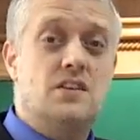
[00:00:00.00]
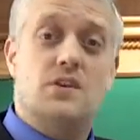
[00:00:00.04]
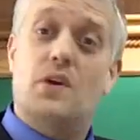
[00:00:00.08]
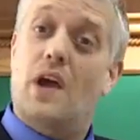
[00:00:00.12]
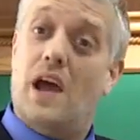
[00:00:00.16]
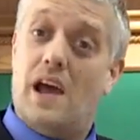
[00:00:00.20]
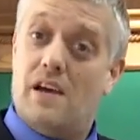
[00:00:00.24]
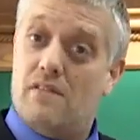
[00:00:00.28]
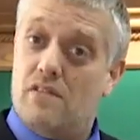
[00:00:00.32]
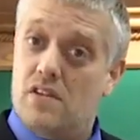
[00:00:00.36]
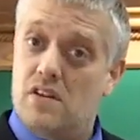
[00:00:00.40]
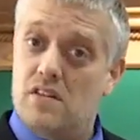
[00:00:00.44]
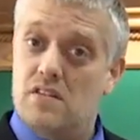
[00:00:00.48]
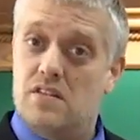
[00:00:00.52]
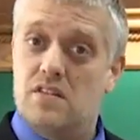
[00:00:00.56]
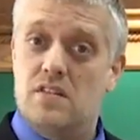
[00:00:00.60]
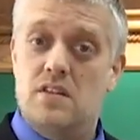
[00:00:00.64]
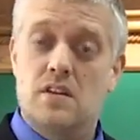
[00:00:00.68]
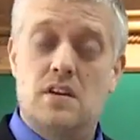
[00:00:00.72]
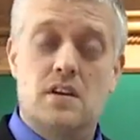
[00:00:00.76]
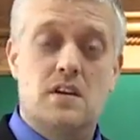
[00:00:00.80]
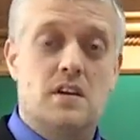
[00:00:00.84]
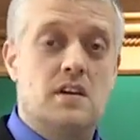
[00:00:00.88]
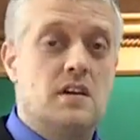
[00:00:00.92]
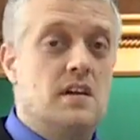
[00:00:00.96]
You haven't?
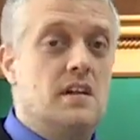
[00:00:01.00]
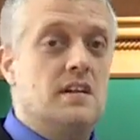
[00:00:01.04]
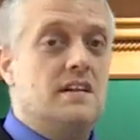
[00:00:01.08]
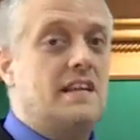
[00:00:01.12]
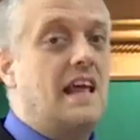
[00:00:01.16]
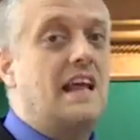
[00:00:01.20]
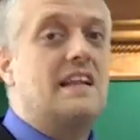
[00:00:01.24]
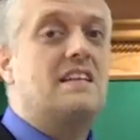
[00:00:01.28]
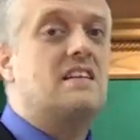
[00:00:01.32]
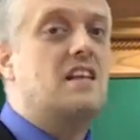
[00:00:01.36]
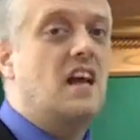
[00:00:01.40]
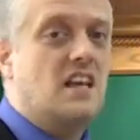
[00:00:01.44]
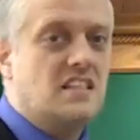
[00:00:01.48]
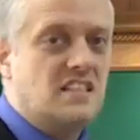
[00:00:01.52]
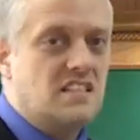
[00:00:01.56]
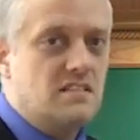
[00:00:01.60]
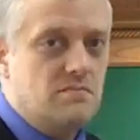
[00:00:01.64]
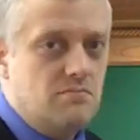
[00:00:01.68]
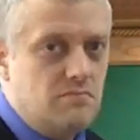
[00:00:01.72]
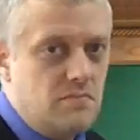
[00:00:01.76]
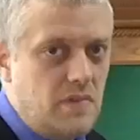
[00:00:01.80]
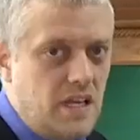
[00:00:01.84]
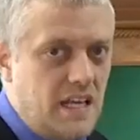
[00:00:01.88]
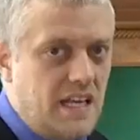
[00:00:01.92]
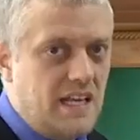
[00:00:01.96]
That
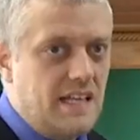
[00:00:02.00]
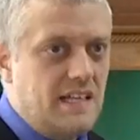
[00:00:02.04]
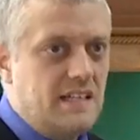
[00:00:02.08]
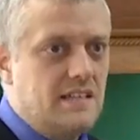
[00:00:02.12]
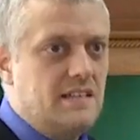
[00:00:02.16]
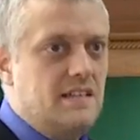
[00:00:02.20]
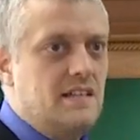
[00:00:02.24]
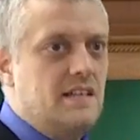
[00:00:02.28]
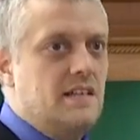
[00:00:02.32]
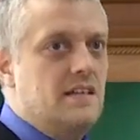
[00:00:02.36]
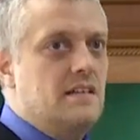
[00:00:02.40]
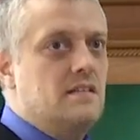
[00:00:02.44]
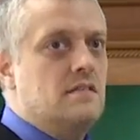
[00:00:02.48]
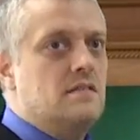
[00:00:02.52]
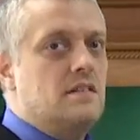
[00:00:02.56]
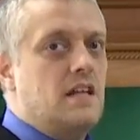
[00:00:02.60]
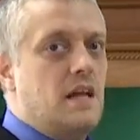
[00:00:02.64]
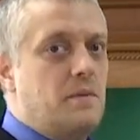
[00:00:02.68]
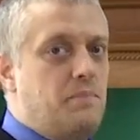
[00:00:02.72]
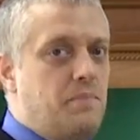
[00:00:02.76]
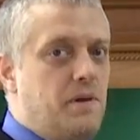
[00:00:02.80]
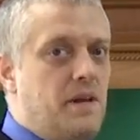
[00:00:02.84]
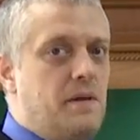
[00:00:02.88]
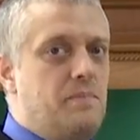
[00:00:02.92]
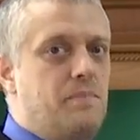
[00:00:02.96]
doesn't mean
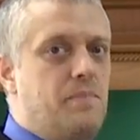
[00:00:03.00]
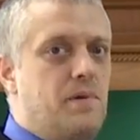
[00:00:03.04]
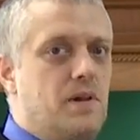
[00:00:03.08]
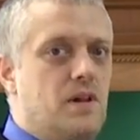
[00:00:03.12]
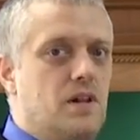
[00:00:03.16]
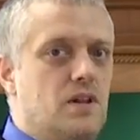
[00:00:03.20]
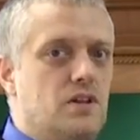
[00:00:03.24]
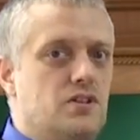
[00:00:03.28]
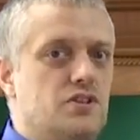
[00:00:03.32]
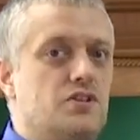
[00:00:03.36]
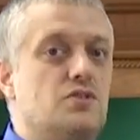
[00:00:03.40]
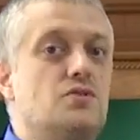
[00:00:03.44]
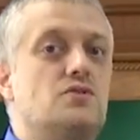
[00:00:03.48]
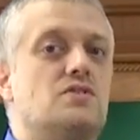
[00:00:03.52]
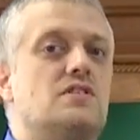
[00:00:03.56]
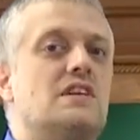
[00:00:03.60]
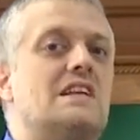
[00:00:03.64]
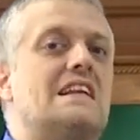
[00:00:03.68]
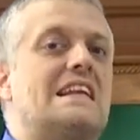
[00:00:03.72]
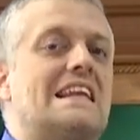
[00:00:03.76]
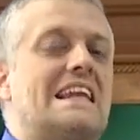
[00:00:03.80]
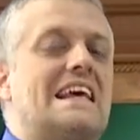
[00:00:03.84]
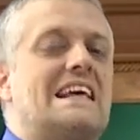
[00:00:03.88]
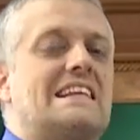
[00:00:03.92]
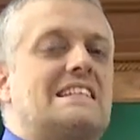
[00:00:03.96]
that people use
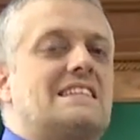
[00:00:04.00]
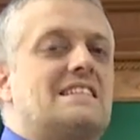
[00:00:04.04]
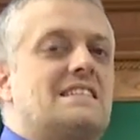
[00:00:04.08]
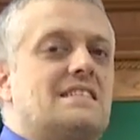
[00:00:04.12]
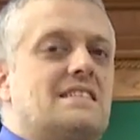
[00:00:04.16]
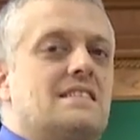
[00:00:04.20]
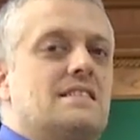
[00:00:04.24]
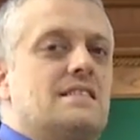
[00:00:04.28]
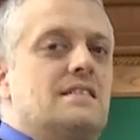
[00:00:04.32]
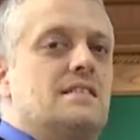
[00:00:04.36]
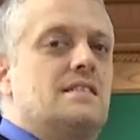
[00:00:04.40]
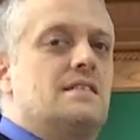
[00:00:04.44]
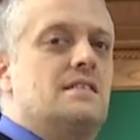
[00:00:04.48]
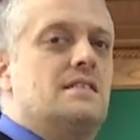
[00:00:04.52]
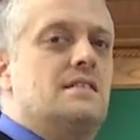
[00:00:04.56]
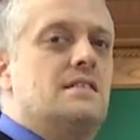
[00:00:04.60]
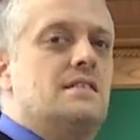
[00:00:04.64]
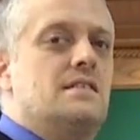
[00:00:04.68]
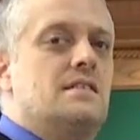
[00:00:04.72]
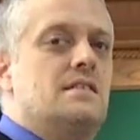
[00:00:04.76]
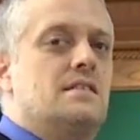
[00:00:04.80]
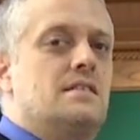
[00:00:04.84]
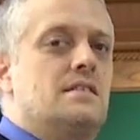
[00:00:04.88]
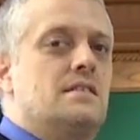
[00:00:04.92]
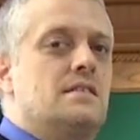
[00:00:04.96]
it less.
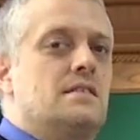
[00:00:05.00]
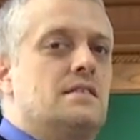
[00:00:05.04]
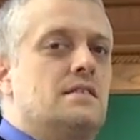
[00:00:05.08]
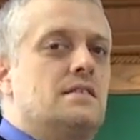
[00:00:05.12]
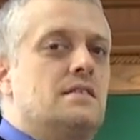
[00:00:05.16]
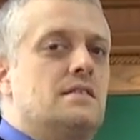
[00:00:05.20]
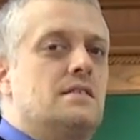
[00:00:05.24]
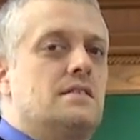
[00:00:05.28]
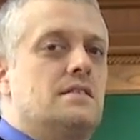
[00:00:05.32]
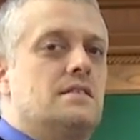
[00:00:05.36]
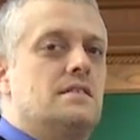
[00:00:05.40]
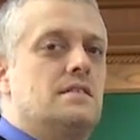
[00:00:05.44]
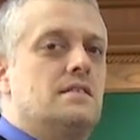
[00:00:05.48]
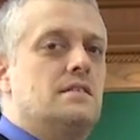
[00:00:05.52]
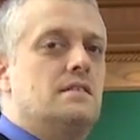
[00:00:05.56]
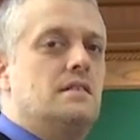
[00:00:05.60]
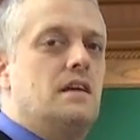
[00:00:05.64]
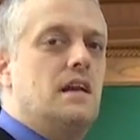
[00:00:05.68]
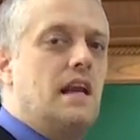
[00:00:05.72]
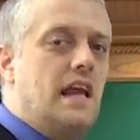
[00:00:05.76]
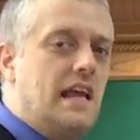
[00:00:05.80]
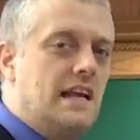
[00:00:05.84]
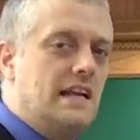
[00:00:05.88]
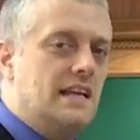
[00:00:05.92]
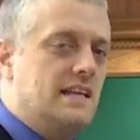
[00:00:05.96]

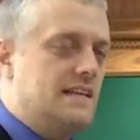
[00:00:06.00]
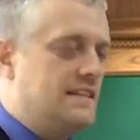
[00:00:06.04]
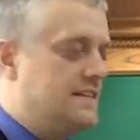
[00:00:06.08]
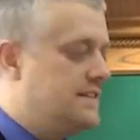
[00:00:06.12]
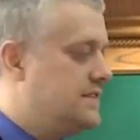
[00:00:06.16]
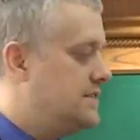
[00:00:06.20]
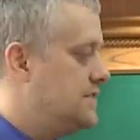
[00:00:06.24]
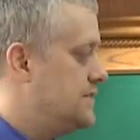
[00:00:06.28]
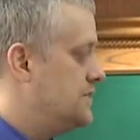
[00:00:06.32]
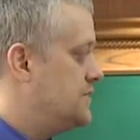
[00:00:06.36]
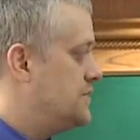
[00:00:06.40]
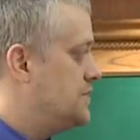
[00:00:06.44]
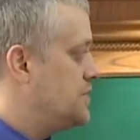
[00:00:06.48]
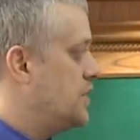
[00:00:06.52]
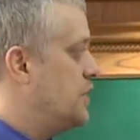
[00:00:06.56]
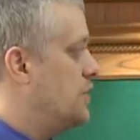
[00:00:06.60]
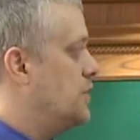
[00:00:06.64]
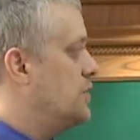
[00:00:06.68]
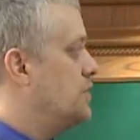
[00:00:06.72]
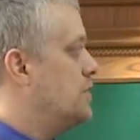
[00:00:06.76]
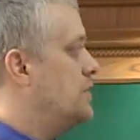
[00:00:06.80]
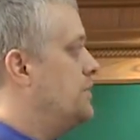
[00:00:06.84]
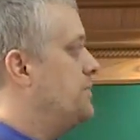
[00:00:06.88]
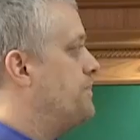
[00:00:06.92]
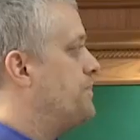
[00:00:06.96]
In England,
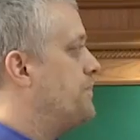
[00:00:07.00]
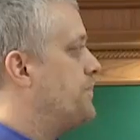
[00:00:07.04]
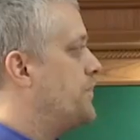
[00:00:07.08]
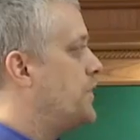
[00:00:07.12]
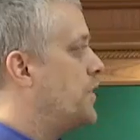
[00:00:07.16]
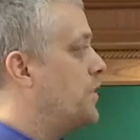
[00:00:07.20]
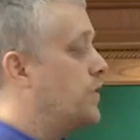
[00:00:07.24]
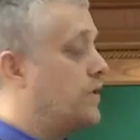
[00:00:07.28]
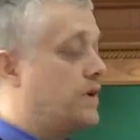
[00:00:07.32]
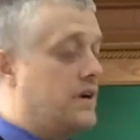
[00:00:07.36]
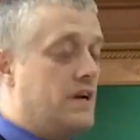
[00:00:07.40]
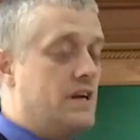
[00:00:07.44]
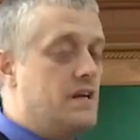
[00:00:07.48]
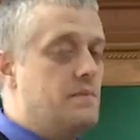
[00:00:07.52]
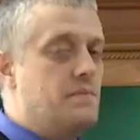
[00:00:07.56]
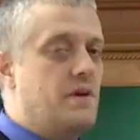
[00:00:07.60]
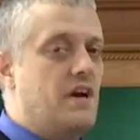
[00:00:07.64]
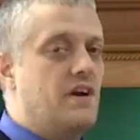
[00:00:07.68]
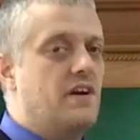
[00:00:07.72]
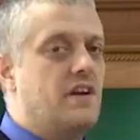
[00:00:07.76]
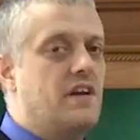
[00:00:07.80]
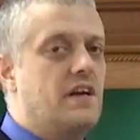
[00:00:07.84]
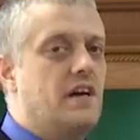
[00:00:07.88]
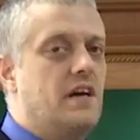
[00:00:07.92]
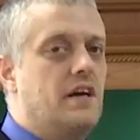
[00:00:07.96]
or in
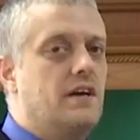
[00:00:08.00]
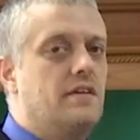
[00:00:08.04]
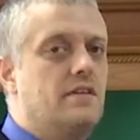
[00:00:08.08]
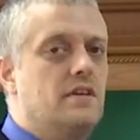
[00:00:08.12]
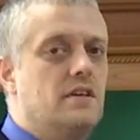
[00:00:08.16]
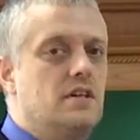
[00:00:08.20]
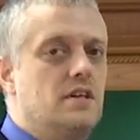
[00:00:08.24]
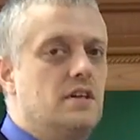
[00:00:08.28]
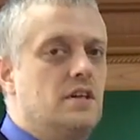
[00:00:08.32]
America,